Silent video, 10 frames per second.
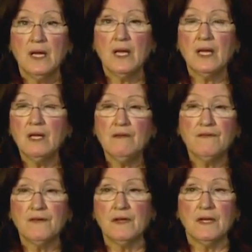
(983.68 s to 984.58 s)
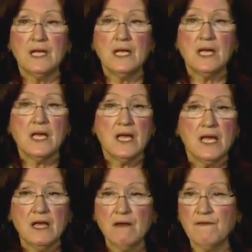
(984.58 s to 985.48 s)
infinitely,
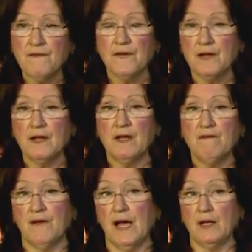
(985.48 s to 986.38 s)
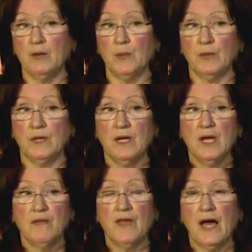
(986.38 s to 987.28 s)
infinitely valuable
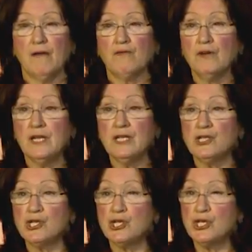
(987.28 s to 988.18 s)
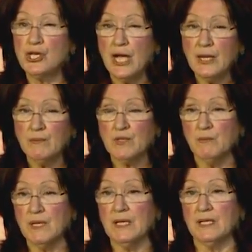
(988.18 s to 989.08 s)
that really shaped
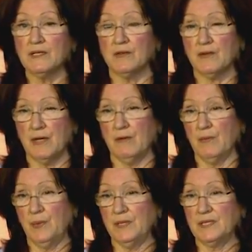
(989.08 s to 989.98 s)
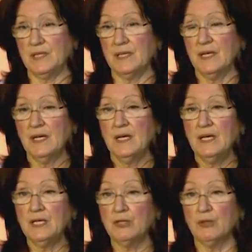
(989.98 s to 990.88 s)
me as a therapist.
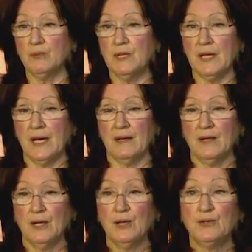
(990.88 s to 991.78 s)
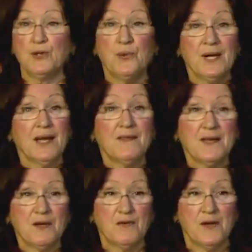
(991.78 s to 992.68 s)
He taught me that. So when I
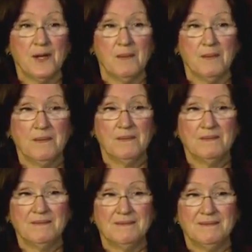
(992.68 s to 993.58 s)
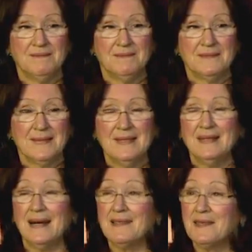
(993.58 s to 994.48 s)
think of him,
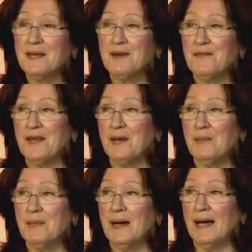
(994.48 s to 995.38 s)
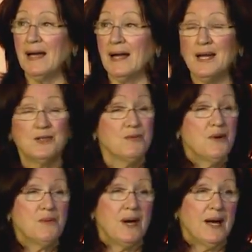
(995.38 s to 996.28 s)
I think of him, and I don't know
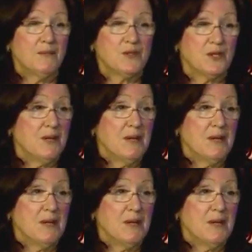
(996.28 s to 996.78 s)
what happened to him. He